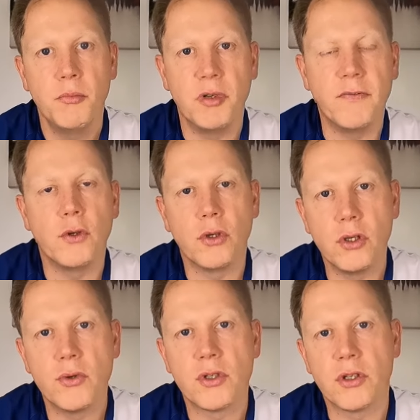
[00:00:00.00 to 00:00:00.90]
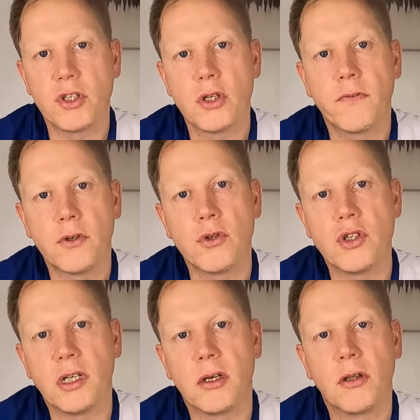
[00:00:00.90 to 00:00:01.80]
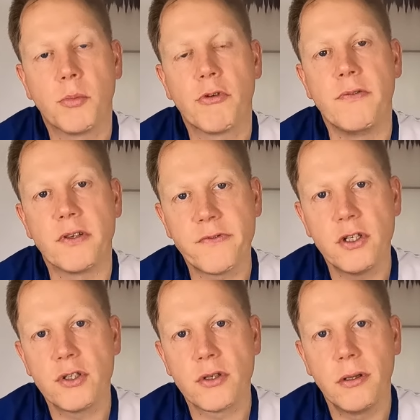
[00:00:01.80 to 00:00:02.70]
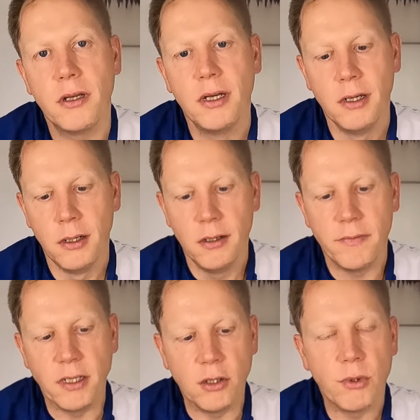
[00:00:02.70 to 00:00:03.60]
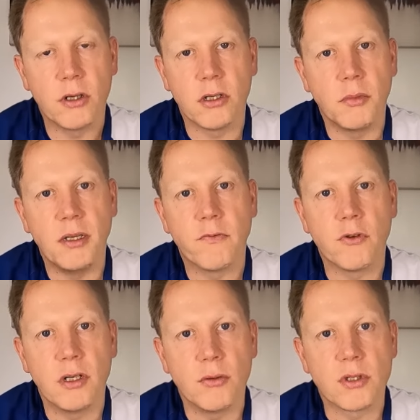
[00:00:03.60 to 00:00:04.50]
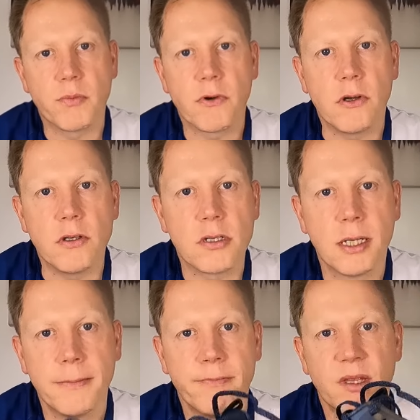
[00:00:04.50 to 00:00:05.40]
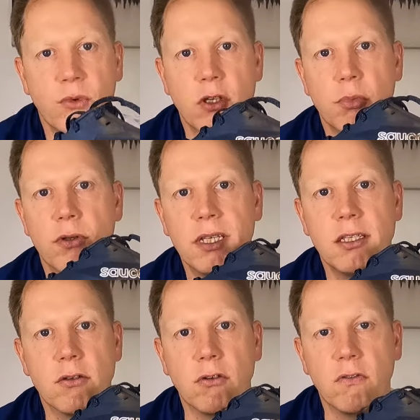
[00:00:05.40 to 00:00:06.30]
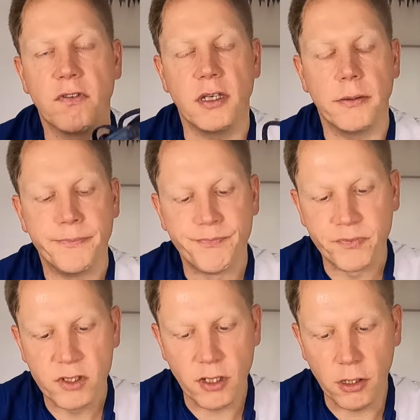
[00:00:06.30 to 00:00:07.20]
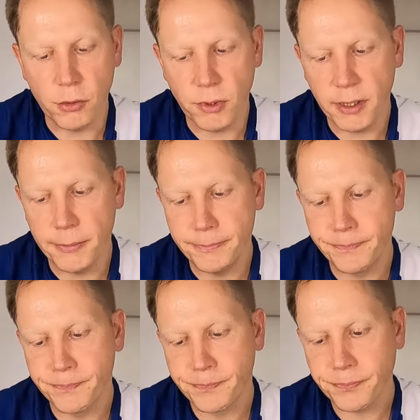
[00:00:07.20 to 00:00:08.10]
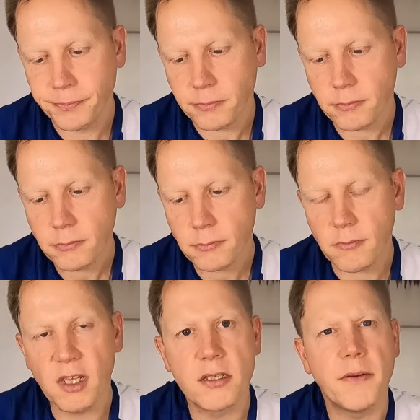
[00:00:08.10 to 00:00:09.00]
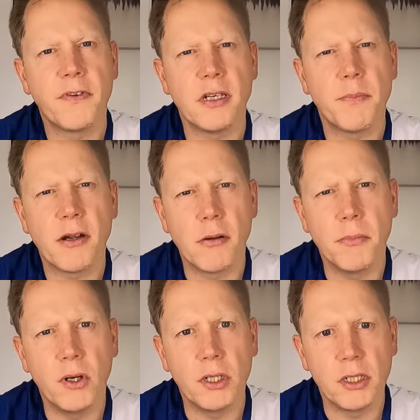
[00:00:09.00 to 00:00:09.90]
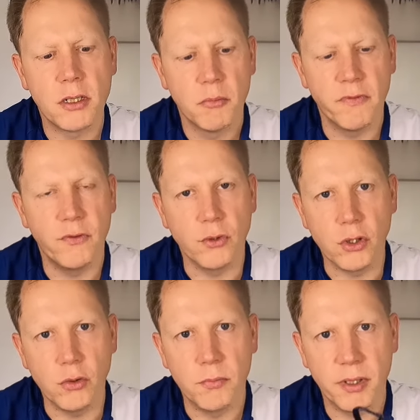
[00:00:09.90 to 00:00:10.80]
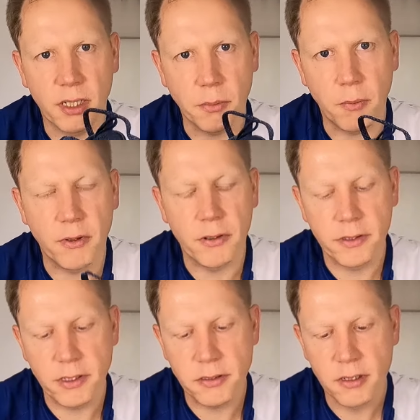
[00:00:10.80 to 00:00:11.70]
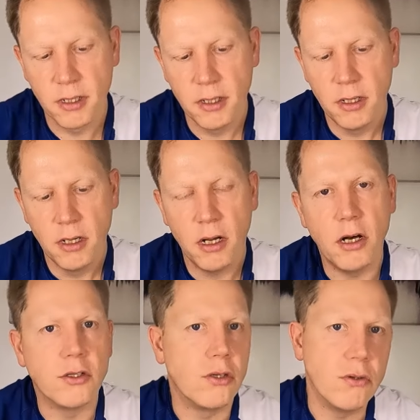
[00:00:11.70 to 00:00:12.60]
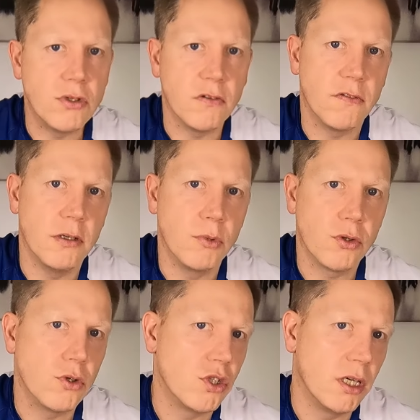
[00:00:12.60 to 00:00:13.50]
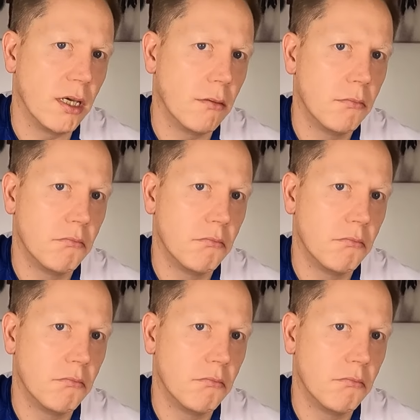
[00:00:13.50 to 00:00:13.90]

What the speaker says: but if you're used to the soft cushioning on the previous version, then you are going to be in for a little surprise when you put these on your feet. So something to bear in mind before you pick up a pair of these. Are you used to firmer cushioning?